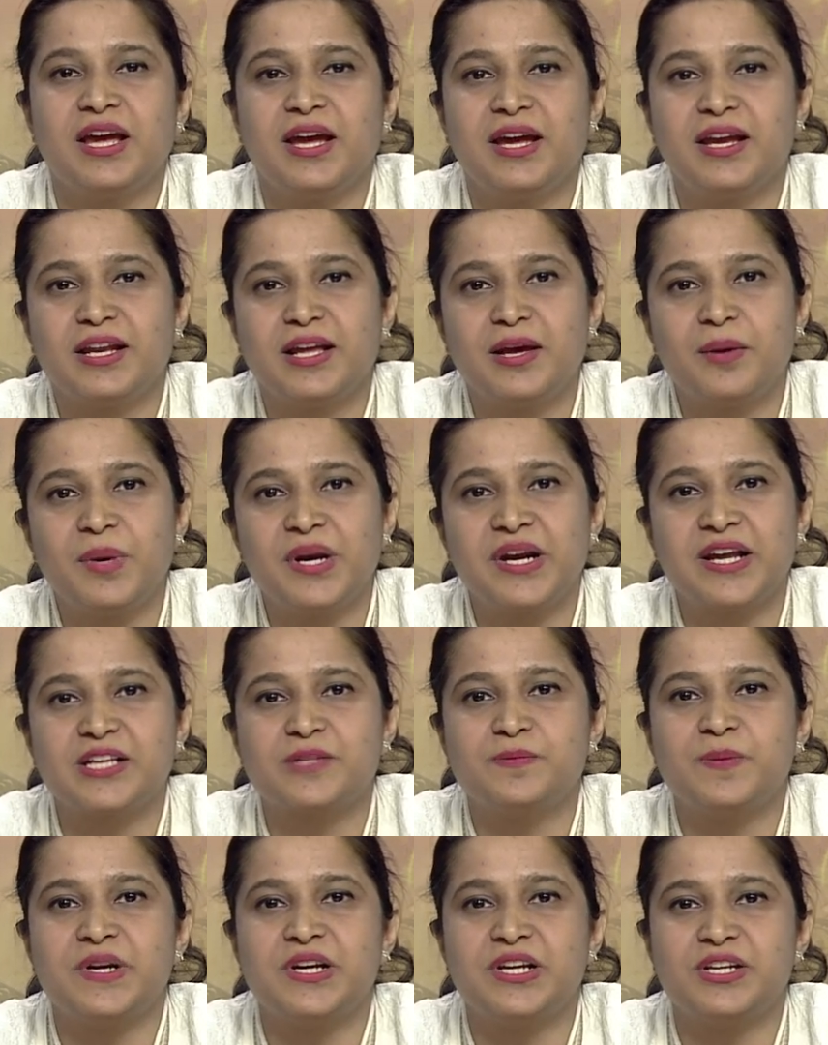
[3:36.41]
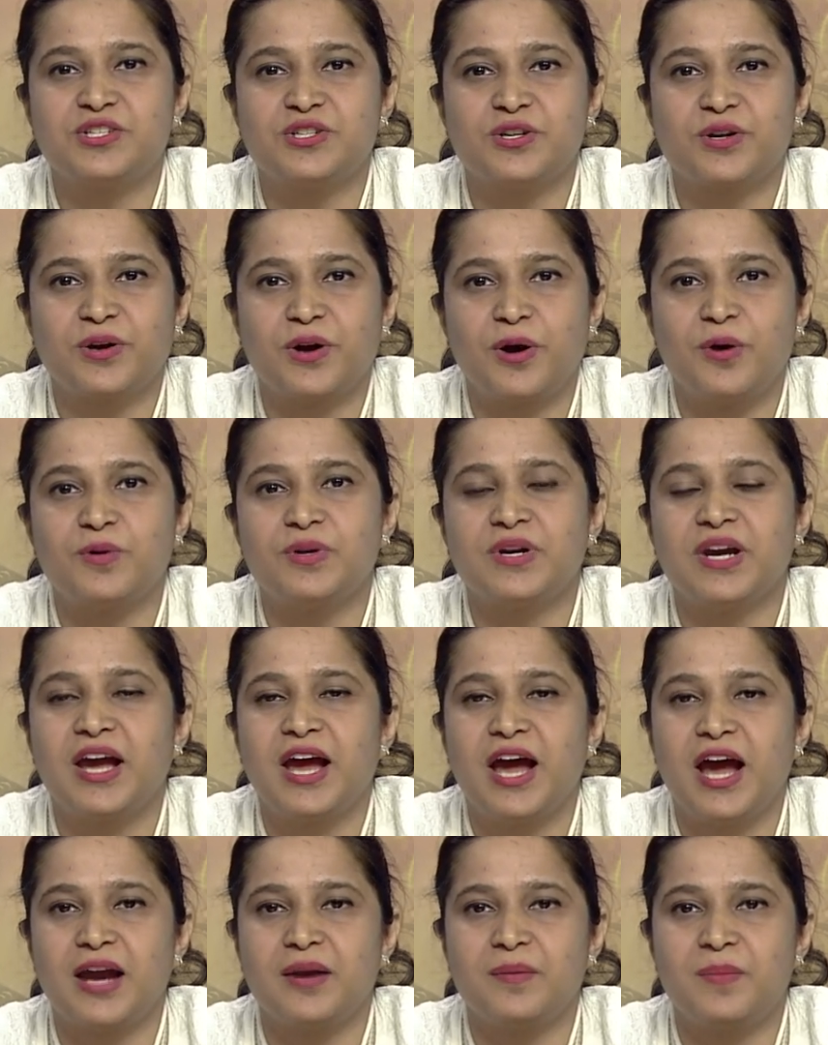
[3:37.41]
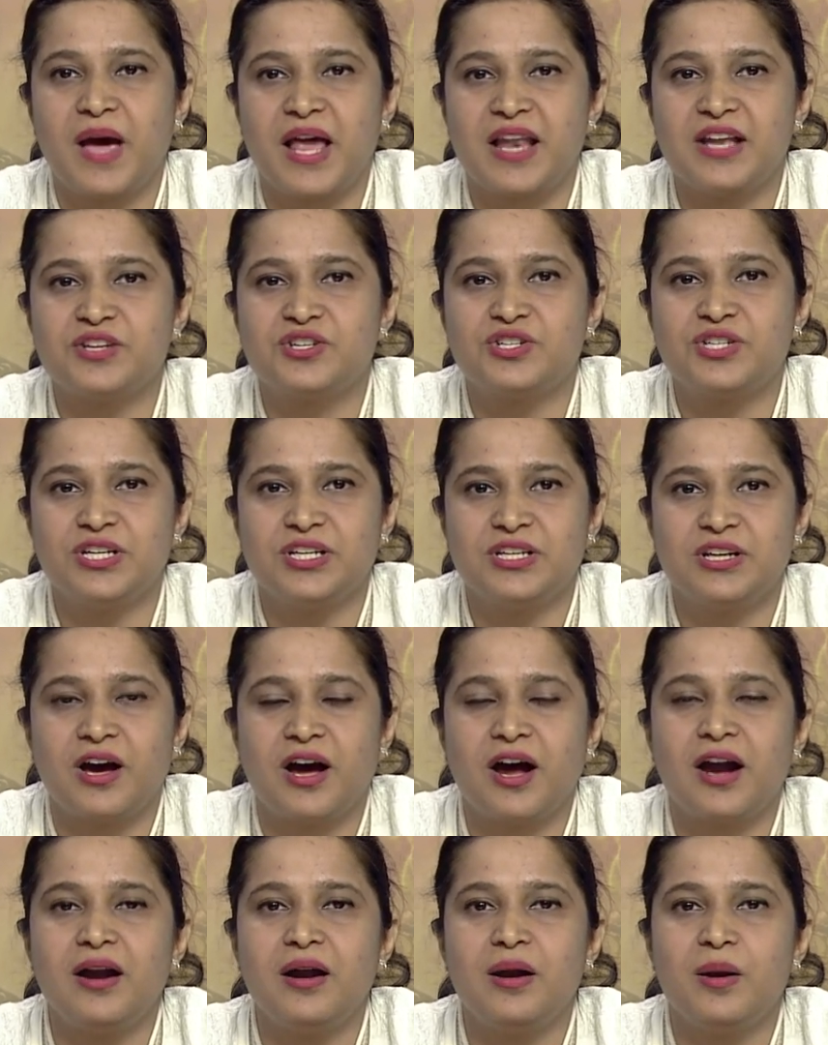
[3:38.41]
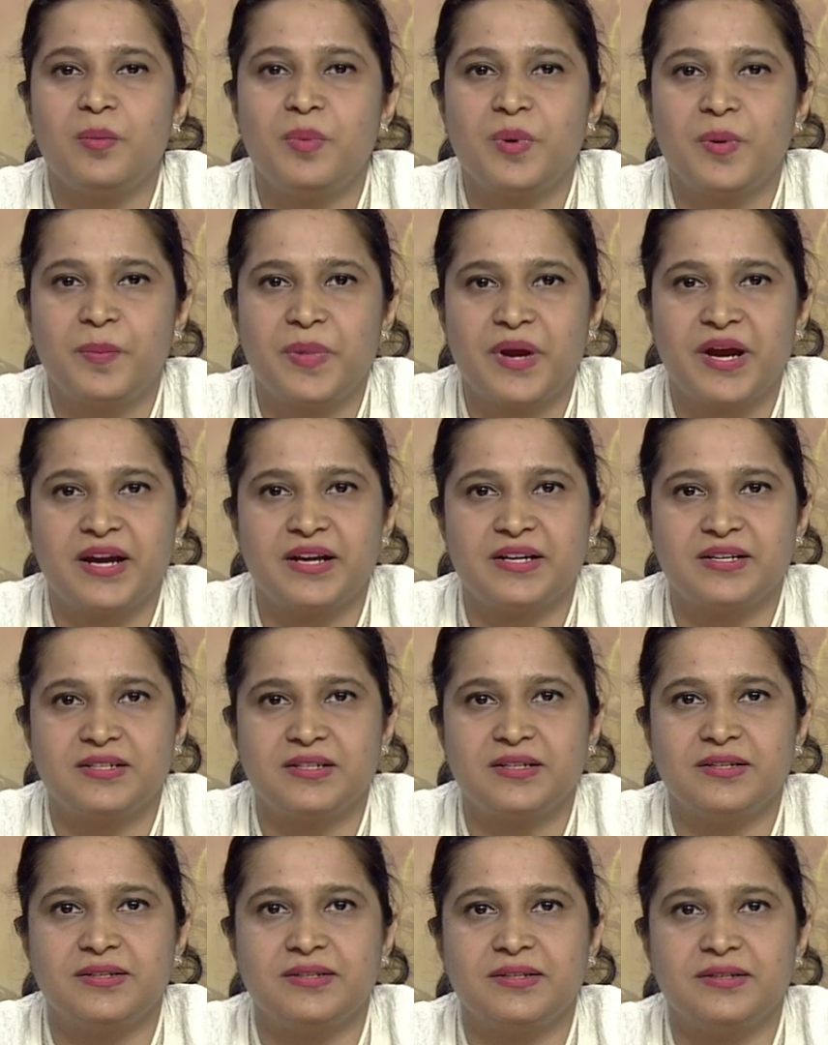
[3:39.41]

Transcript: income and expenditure account and balance sheet are prepared.